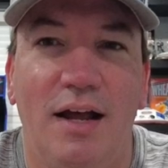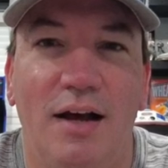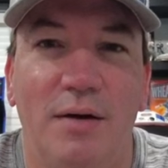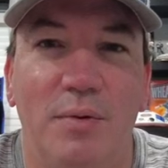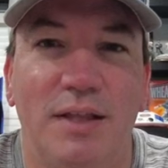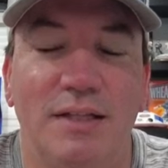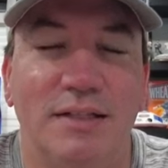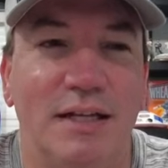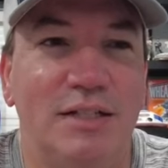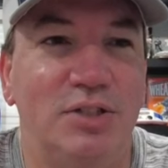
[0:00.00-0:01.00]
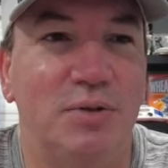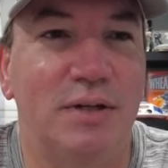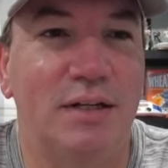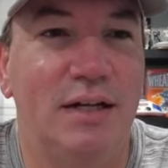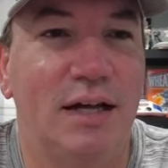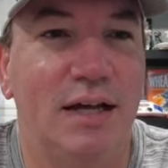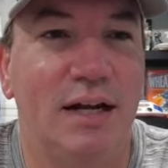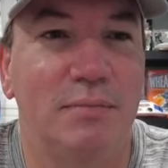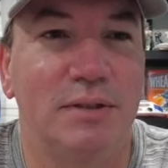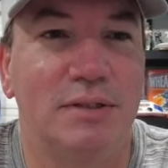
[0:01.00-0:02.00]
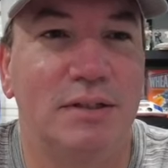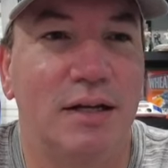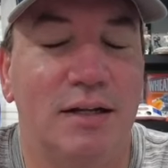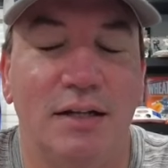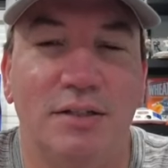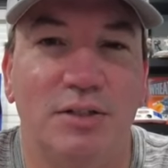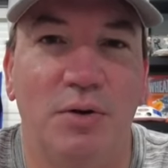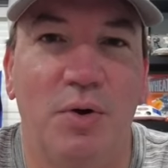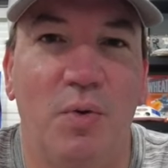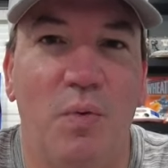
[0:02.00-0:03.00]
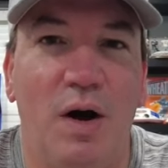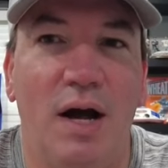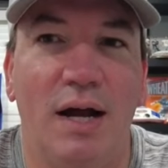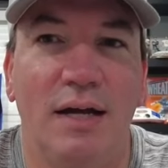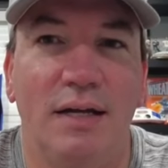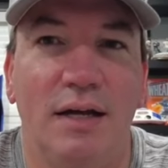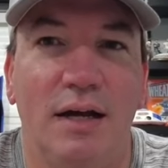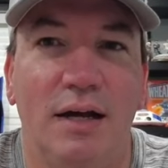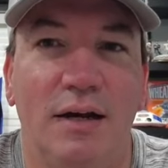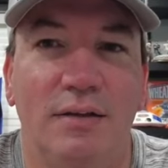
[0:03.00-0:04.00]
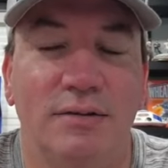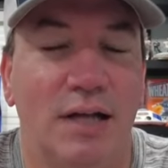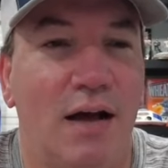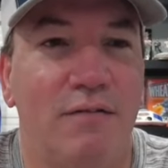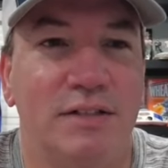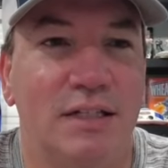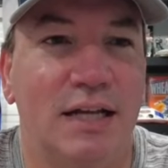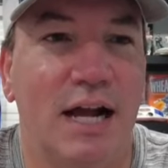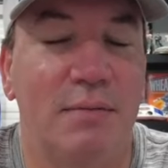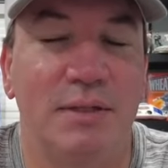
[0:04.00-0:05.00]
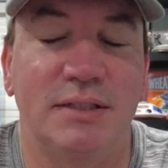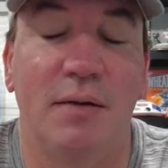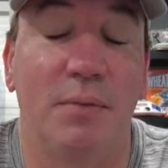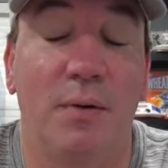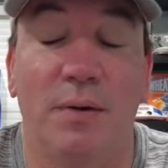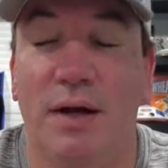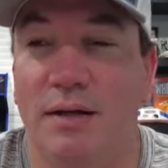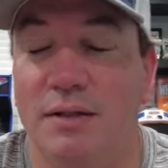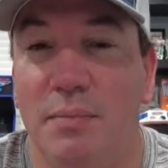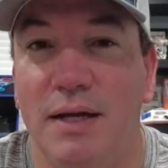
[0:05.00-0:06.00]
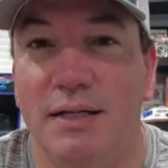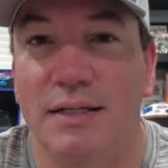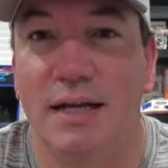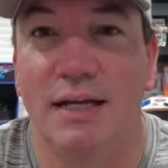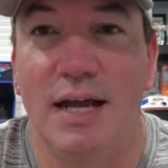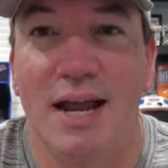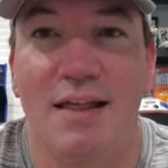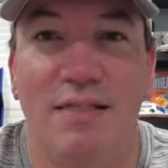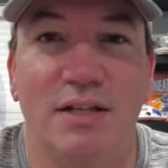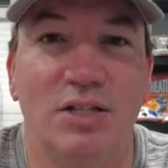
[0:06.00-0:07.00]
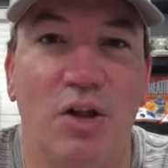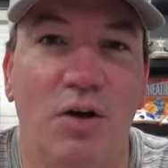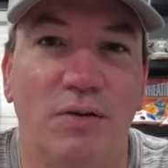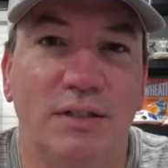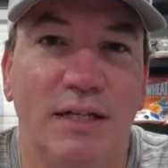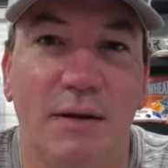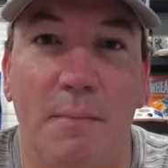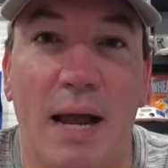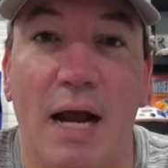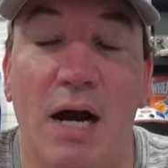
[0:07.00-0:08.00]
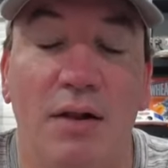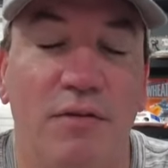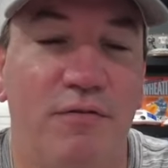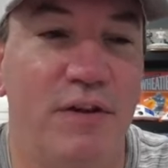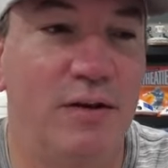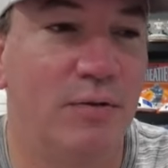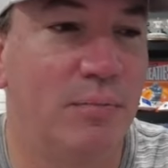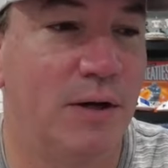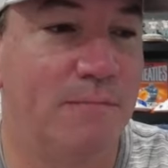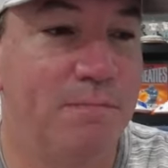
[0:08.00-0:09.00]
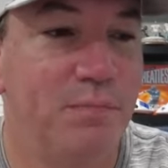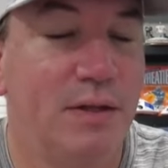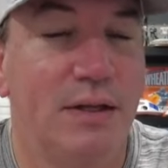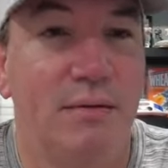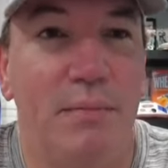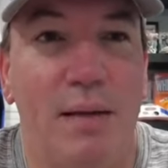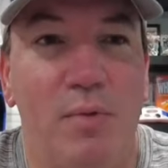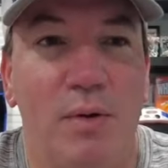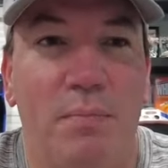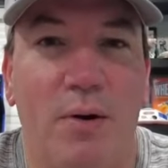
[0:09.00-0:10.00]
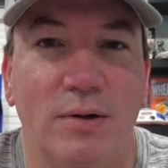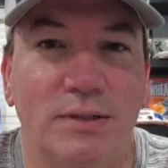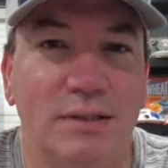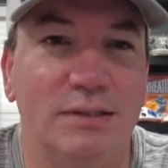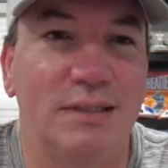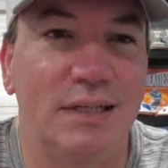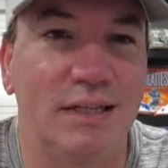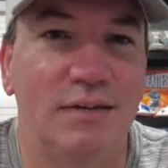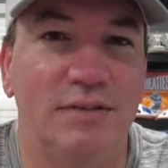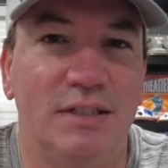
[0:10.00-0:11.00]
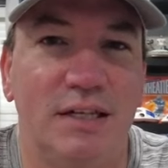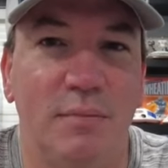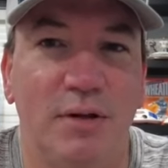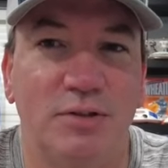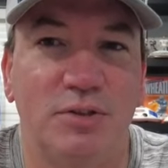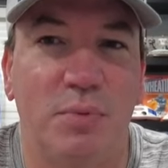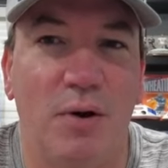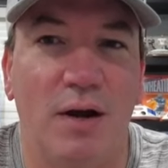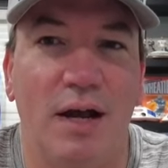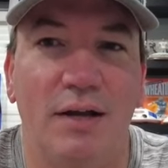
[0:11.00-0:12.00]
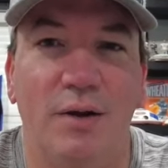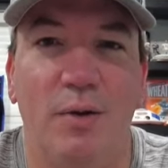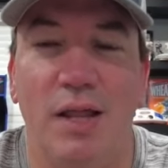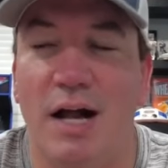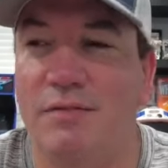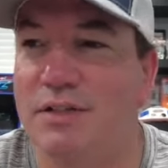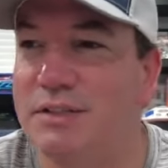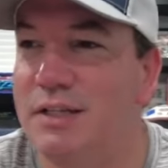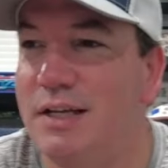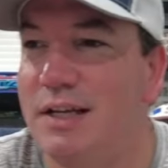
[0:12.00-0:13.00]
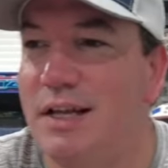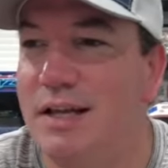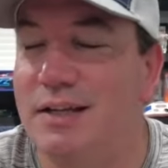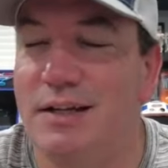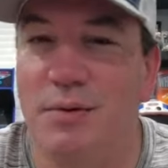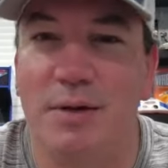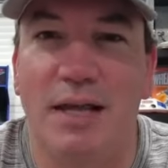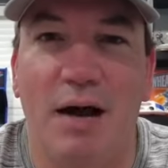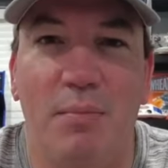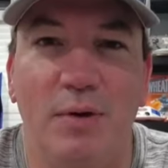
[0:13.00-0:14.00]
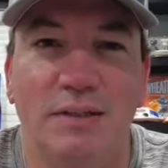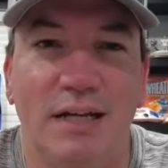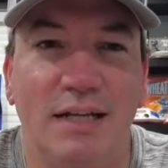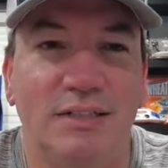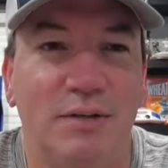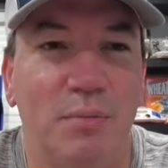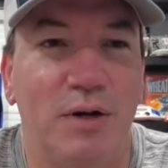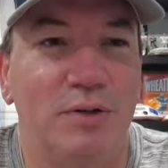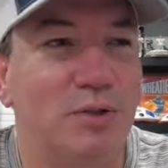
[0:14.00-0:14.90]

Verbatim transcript: uh, with this injury, and I'm just I, I just don't know why. Uh, there's obviously got to be something going on to make it take this long to get back on the field, but Maybe with Parsons, he gives the team a little spark. I know a lot of us, you know, in Cowboys Nation, we are